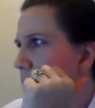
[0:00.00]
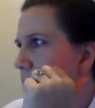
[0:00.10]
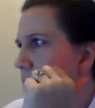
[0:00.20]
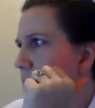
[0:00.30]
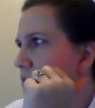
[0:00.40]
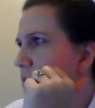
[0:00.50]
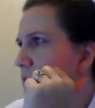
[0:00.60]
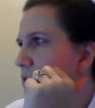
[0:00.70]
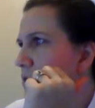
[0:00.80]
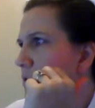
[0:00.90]
So you
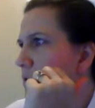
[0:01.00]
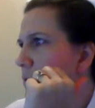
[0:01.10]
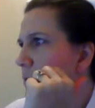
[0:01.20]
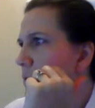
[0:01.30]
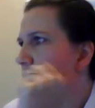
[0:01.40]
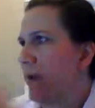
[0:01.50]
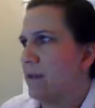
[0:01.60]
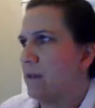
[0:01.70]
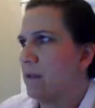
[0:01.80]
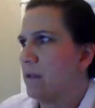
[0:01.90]
do
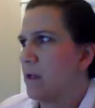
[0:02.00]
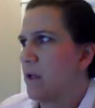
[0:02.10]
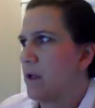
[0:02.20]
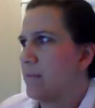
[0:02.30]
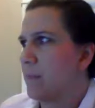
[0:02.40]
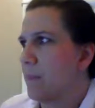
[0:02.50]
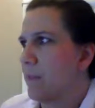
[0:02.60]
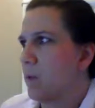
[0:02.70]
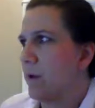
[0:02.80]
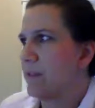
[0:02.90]
1
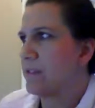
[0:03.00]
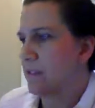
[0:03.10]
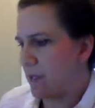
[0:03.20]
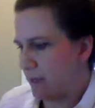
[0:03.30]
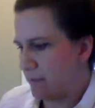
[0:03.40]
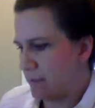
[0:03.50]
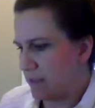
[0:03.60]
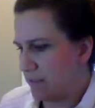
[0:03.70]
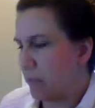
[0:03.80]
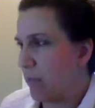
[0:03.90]
times
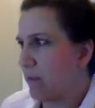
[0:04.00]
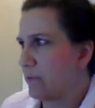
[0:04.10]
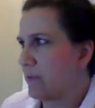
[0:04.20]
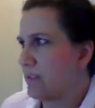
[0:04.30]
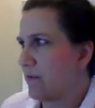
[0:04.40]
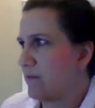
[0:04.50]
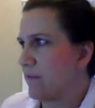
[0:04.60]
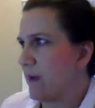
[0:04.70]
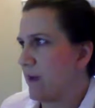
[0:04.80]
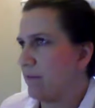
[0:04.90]

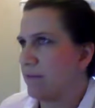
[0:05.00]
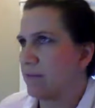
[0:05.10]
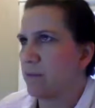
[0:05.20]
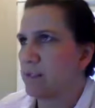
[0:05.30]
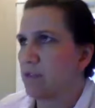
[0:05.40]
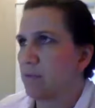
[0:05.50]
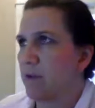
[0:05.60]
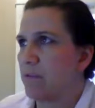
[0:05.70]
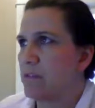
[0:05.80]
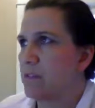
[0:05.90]
0.375, is it
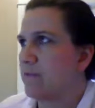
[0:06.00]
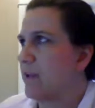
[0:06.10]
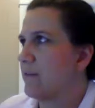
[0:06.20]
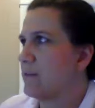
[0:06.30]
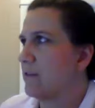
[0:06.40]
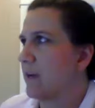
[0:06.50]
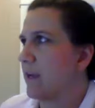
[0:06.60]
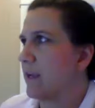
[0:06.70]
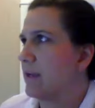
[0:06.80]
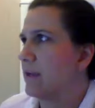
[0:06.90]
0.375, is that
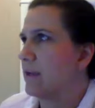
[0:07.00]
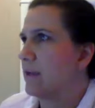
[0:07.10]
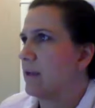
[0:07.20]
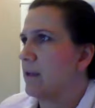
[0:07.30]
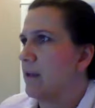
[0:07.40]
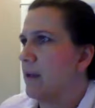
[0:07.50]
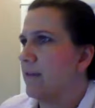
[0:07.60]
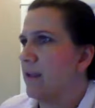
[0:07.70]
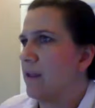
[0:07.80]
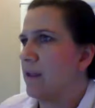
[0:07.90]
right? And
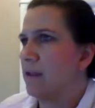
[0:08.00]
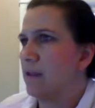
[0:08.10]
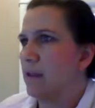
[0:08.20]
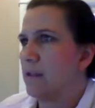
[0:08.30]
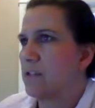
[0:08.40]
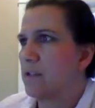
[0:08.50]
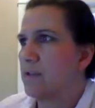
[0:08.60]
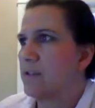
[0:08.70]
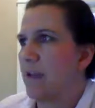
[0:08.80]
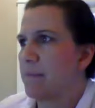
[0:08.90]
then 2
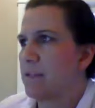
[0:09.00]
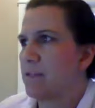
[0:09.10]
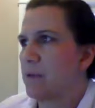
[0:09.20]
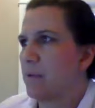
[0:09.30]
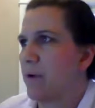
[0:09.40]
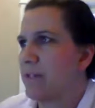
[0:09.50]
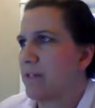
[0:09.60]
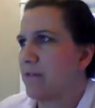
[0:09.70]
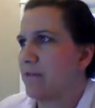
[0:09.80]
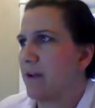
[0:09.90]
times
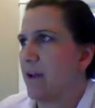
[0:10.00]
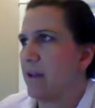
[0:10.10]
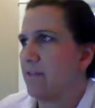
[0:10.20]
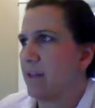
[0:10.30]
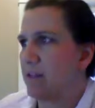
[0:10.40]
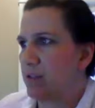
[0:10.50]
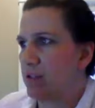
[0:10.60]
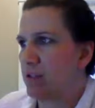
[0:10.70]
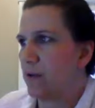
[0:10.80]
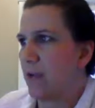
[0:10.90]
3.75, like
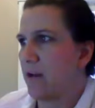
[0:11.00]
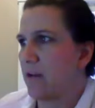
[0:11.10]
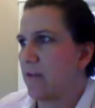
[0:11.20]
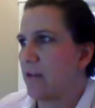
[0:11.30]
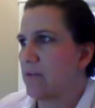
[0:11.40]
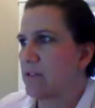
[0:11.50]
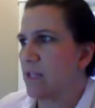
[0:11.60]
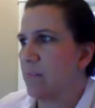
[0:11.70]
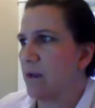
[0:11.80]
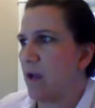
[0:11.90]
just go down, and then you add it
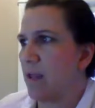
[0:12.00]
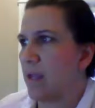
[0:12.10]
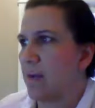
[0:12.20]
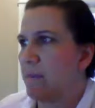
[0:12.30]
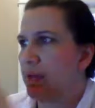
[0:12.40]
all up.